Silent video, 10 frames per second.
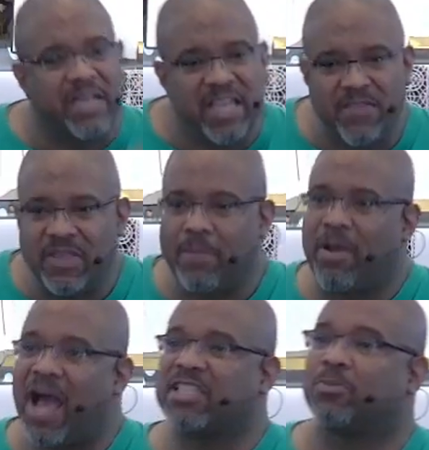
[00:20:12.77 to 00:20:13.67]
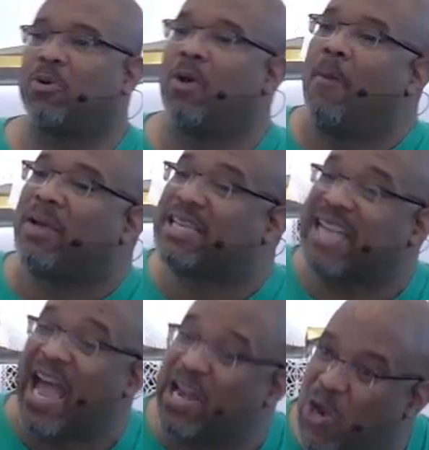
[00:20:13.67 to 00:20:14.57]
the impossible because I
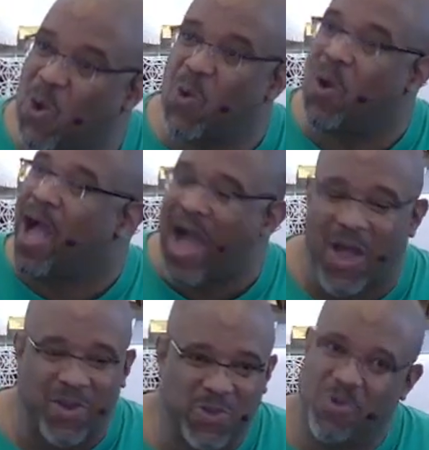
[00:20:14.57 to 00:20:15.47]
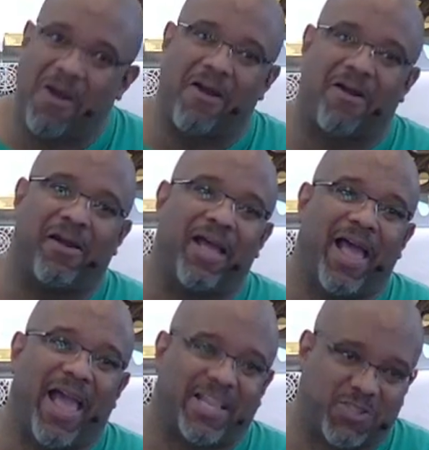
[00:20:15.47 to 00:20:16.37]
know how you are
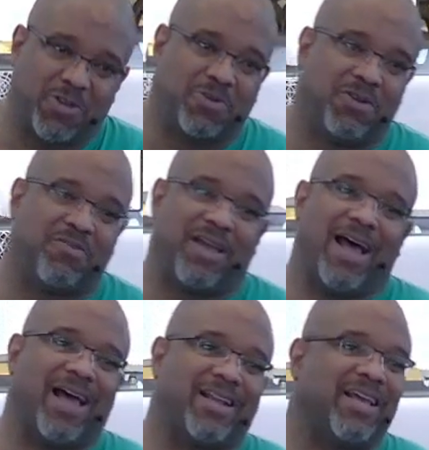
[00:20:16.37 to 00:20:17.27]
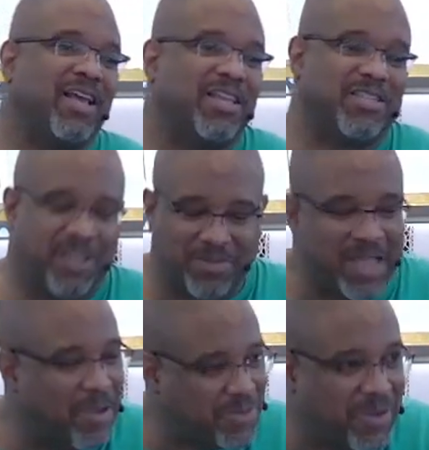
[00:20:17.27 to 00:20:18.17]
as children of God.
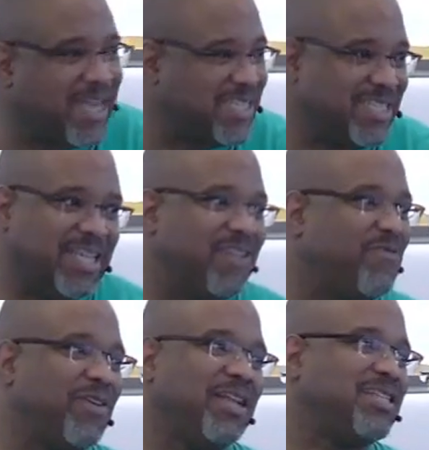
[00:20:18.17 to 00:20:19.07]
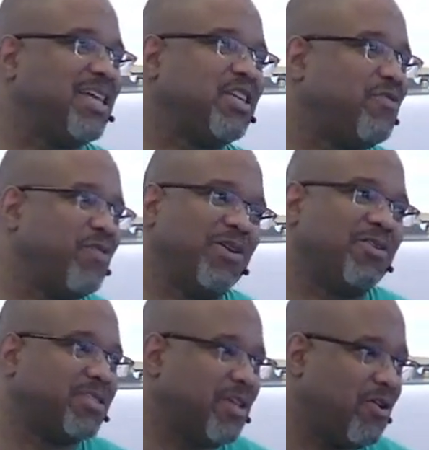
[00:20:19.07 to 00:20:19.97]
Sometimes you got to see it, feel it, touch it for
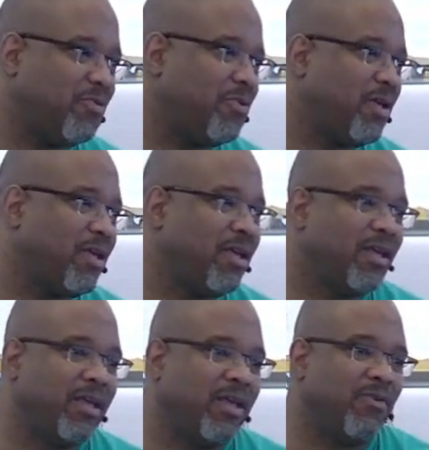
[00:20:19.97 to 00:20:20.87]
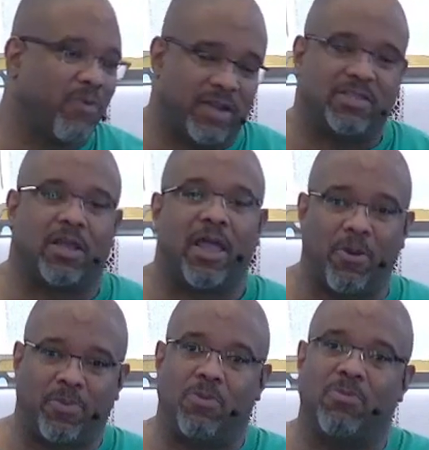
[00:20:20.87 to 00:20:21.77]
yourself for it to help
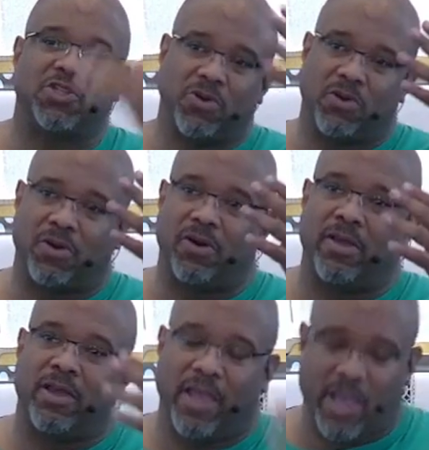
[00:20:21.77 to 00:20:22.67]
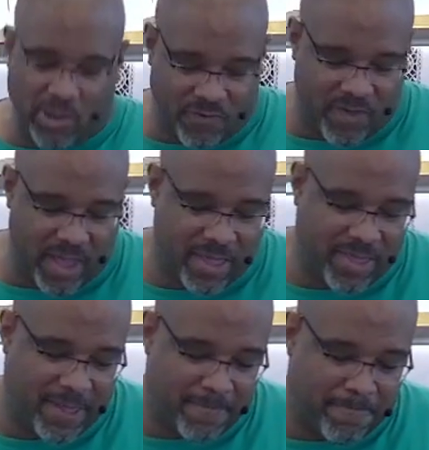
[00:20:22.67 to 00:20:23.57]
you mature in your faith.
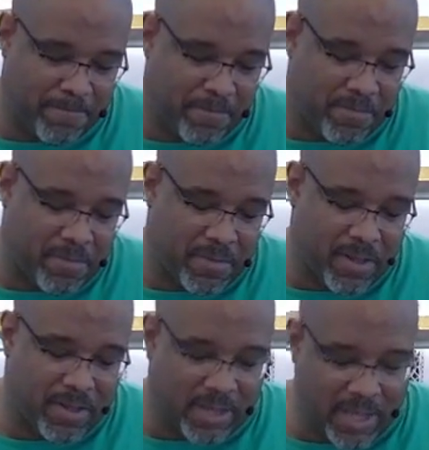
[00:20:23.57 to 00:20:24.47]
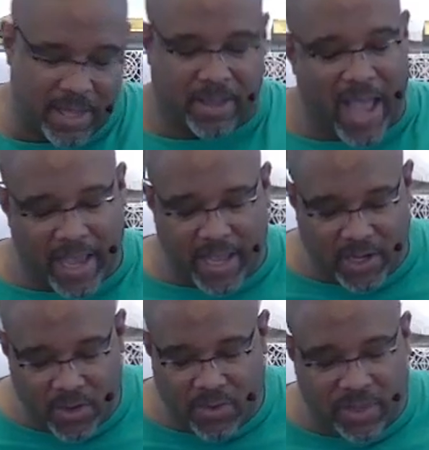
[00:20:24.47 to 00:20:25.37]
Then God can
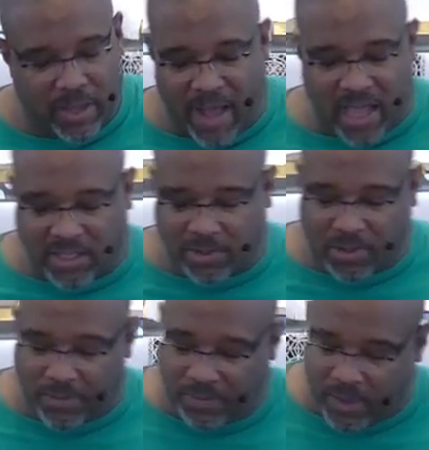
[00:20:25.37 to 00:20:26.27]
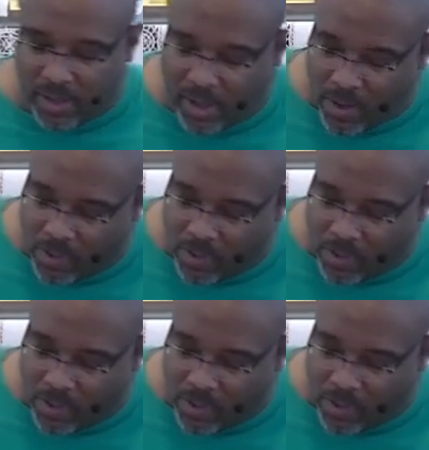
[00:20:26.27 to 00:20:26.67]
do the impossible when